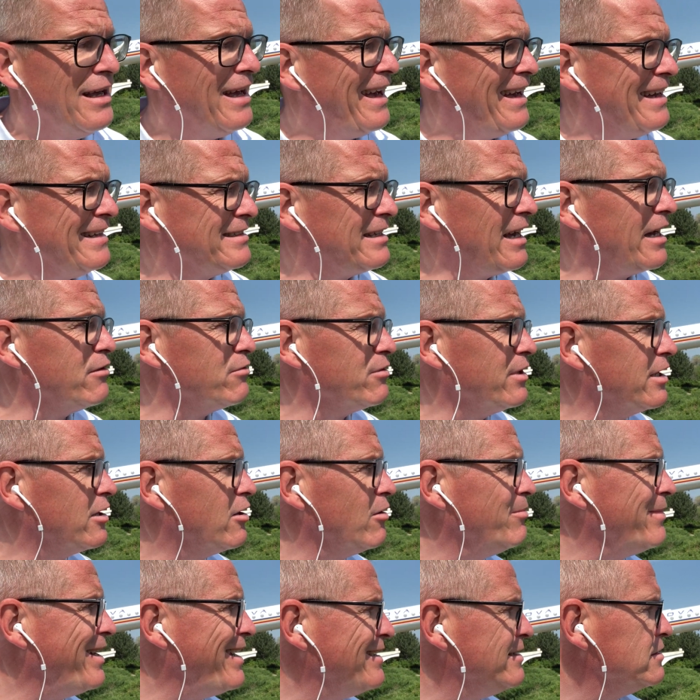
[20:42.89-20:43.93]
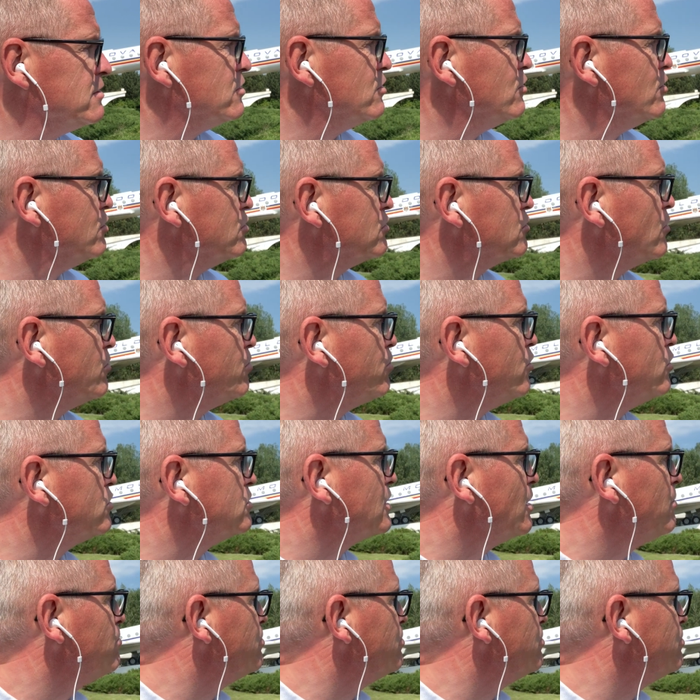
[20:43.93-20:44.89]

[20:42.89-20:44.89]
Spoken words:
And I recommend you to put a